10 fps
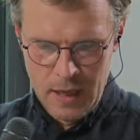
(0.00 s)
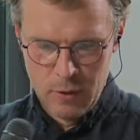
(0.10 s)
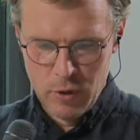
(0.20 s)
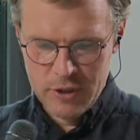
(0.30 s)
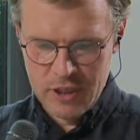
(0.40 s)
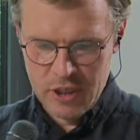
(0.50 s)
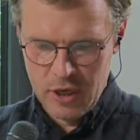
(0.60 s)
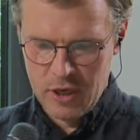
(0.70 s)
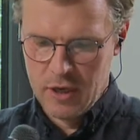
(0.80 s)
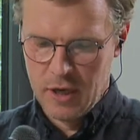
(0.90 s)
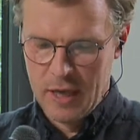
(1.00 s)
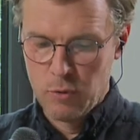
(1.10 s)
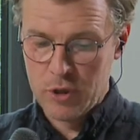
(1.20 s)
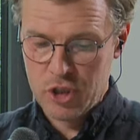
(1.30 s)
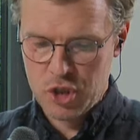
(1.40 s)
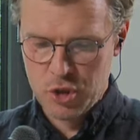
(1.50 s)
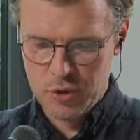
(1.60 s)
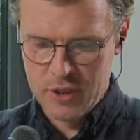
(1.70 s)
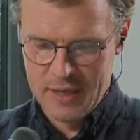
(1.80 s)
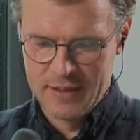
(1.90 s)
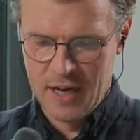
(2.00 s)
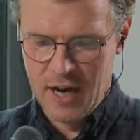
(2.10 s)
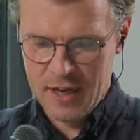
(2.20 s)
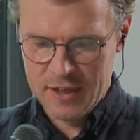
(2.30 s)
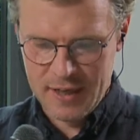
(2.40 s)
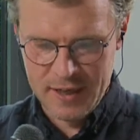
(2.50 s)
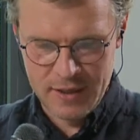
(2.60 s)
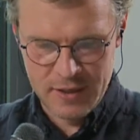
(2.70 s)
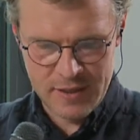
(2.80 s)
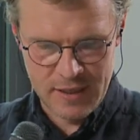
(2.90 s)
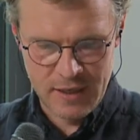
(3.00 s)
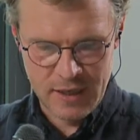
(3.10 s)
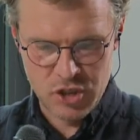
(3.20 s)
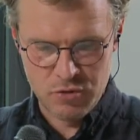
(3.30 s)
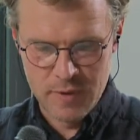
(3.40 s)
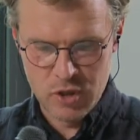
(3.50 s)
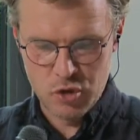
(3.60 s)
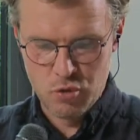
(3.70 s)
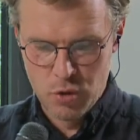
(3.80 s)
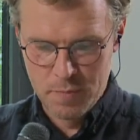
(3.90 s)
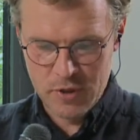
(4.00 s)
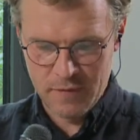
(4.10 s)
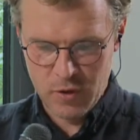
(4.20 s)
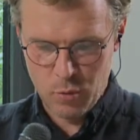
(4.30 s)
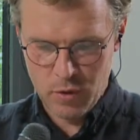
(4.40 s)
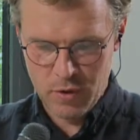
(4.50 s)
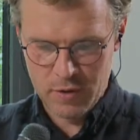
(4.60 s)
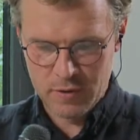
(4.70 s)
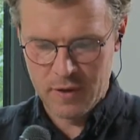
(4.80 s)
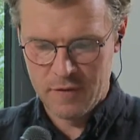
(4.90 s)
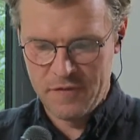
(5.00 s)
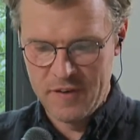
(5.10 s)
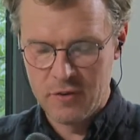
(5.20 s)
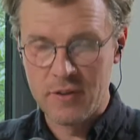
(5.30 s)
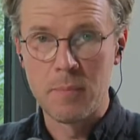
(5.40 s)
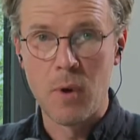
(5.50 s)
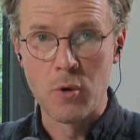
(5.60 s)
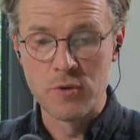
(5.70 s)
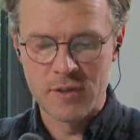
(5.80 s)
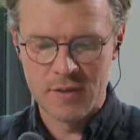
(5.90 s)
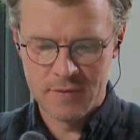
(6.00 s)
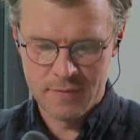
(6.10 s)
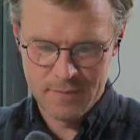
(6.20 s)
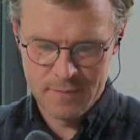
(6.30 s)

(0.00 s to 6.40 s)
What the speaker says: And what should the hardliners and extremist groups of the world fear the most?